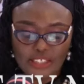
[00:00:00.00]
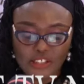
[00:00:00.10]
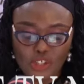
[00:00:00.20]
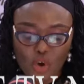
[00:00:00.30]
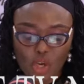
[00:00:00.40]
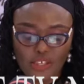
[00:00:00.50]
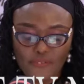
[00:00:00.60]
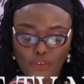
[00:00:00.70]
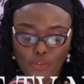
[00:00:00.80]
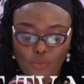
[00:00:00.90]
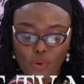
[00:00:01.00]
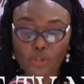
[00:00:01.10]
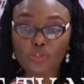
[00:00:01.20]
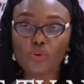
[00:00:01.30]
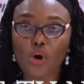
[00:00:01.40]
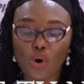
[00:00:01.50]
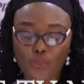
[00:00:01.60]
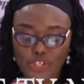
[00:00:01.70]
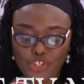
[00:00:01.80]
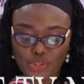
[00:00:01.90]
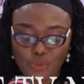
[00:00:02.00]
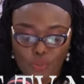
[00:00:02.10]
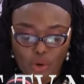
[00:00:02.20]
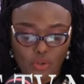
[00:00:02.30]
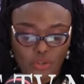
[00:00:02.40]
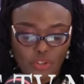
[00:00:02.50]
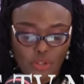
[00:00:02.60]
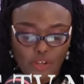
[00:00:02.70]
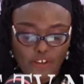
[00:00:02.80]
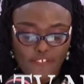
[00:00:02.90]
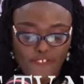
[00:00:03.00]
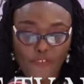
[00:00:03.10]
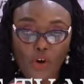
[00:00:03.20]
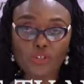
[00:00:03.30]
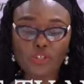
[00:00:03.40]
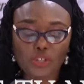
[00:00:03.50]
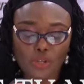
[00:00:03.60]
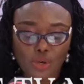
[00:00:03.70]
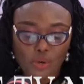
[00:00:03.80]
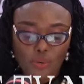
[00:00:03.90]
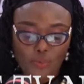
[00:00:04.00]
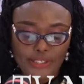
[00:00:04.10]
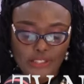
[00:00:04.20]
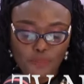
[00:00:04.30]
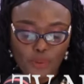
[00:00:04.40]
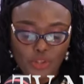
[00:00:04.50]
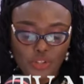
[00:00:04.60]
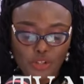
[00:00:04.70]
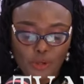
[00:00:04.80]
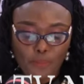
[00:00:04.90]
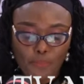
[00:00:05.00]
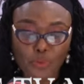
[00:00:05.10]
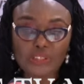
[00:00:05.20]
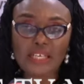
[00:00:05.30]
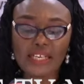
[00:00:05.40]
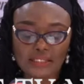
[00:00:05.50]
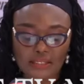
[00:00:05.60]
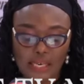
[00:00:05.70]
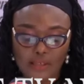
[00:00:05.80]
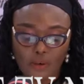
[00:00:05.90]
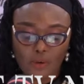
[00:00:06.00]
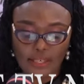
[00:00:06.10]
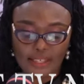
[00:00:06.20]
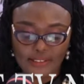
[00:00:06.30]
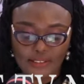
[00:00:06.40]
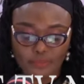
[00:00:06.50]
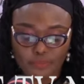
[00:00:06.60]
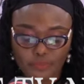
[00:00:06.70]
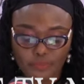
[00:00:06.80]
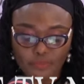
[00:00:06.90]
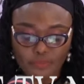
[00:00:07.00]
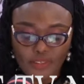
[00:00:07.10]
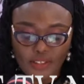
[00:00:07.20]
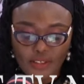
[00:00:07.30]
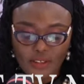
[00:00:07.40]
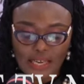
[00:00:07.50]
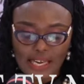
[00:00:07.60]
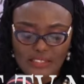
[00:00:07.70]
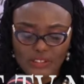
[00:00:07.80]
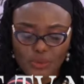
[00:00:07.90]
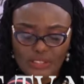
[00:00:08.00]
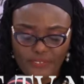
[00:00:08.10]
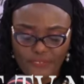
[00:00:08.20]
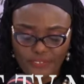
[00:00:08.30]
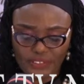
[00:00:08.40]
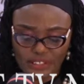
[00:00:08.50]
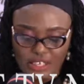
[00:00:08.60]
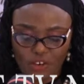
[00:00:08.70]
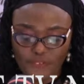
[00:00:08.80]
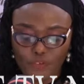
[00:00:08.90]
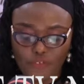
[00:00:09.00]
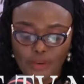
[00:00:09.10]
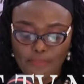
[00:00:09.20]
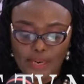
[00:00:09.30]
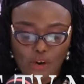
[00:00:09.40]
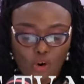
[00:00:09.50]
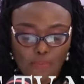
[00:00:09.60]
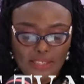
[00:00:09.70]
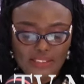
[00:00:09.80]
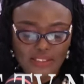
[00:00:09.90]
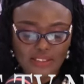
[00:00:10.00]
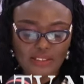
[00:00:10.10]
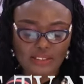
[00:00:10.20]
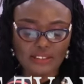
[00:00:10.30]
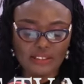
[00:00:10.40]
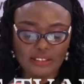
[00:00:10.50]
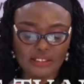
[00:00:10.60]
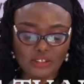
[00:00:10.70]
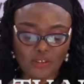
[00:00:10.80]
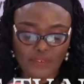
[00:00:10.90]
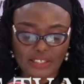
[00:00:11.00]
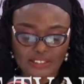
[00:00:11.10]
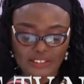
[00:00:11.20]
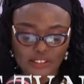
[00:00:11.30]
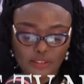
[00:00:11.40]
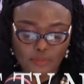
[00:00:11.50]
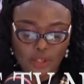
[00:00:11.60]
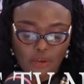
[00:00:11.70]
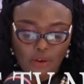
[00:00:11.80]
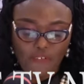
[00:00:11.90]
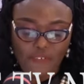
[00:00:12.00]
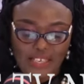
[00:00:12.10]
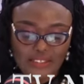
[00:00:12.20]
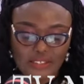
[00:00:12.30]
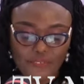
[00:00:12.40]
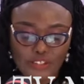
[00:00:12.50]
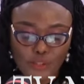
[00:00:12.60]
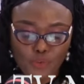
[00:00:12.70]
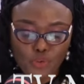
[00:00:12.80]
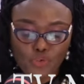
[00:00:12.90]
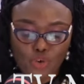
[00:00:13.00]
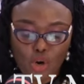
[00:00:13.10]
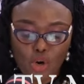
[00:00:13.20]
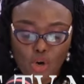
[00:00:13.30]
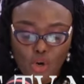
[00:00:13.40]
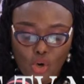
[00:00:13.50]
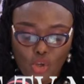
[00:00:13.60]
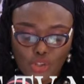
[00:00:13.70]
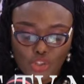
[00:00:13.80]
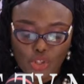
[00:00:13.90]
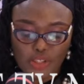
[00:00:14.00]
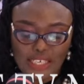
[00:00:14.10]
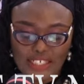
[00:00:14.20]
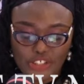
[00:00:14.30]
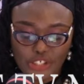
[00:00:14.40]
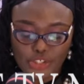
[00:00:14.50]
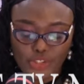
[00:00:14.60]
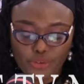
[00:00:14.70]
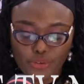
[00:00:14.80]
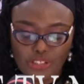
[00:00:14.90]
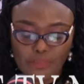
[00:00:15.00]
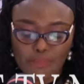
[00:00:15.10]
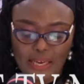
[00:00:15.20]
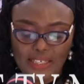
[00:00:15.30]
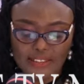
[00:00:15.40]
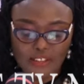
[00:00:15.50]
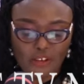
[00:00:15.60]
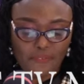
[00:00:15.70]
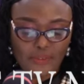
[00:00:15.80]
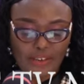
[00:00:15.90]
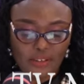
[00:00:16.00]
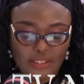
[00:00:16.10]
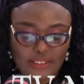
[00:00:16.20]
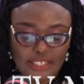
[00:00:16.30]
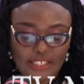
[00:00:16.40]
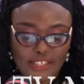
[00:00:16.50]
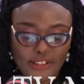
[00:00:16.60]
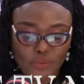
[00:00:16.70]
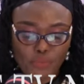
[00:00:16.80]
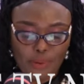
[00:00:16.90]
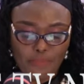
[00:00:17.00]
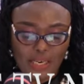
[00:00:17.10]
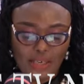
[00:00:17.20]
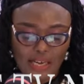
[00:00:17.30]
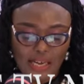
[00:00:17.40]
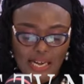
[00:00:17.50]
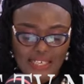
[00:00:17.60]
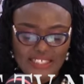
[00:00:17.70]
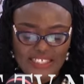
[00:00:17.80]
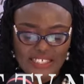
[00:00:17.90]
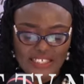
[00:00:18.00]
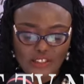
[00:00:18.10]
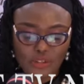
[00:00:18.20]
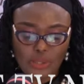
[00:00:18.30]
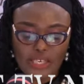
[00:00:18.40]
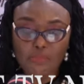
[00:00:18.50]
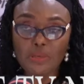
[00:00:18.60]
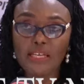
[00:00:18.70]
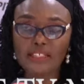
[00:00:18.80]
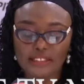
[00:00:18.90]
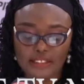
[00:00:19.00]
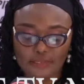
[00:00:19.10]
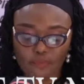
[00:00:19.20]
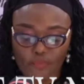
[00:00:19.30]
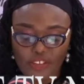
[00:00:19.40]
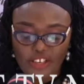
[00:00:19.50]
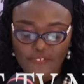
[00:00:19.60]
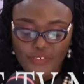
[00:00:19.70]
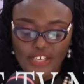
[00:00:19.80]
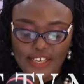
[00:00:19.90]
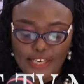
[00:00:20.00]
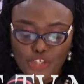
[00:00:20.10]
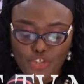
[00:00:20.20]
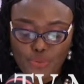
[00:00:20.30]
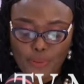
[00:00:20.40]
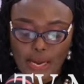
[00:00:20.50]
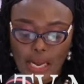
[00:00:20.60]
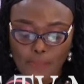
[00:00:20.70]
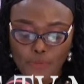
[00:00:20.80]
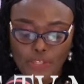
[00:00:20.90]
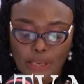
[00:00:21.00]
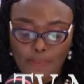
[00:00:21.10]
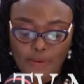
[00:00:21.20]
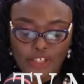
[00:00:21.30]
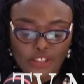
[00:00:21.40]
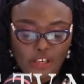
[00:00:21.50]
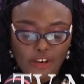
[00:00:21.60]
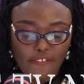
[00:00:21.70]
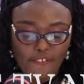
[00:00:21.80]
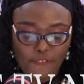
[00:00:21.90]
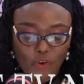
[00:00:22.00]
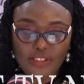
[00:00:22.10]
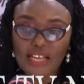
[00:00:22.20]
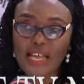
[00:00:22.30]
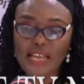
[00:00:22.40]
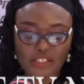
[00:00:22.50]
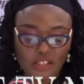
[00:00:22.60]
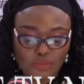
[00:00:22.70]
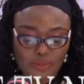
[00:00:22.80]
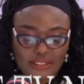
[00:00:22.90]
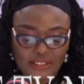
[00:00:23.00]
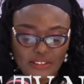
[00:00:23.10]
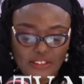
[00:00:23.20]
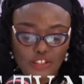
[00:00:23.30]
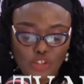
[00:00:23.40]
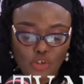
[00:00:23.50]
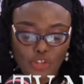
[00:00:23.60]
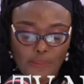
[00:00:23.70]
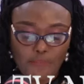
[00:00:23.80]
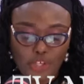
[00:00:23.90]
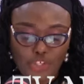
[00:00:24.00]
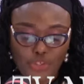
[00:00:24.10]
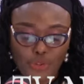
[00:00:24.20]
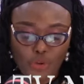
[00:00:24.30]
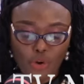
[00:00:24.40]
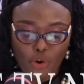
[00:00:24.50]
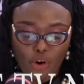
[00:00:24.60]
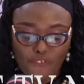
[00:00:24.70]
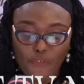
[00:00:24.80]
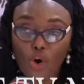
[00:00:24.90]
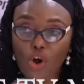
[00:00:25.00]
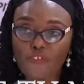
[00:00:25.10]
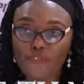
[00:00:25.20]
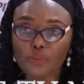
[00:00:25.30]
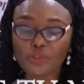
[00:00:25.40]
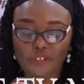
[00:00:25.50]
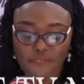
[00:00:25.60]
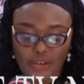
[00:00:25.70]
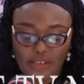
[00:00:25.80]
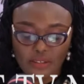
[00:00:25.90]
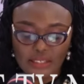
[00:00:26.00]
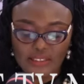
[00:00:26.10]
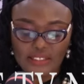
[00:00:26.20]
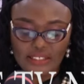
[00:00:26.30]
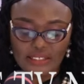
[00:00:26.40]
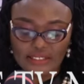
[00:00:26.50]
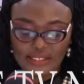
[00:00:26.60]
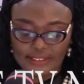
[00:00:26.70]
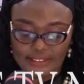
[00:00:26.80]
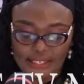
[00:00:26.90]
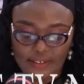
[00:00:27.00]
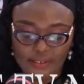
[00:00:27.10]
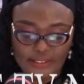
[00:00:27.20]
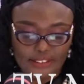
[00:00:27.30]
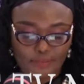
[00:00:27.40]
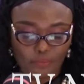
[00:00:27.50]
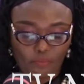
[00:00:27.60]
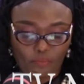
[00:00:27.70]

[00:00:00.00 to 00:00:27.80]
is calling for the world to orange the world, fund, respond, protect, and collect. As the 25th day of November commences the 16 days of activism to draw continuous attention to the menace of violence against women and the need to eliminate it, FIDA Nigeria Abuja branch further expresses its condemnation of all forms of violence in its entirety.